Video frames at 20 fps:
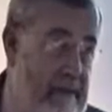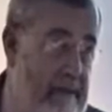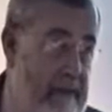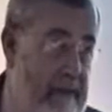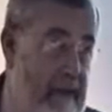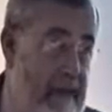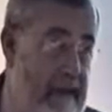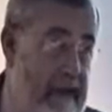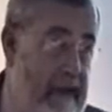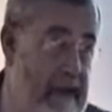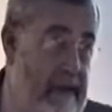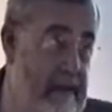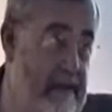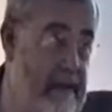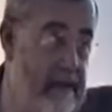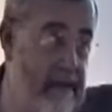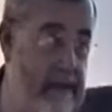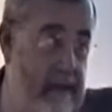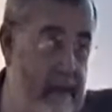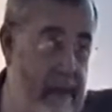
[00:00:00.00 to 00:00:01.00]
But okay,
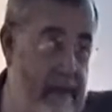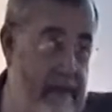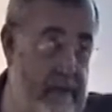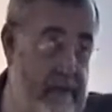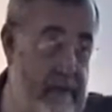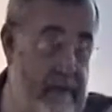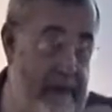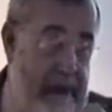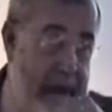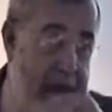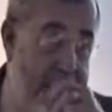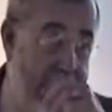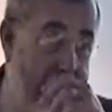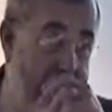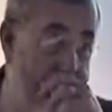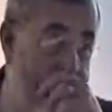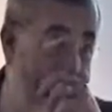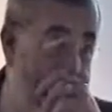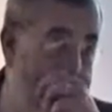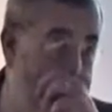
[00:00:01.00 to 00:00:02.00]
so the question with
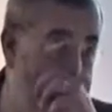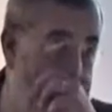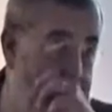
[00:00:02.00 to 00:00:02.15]
gagging,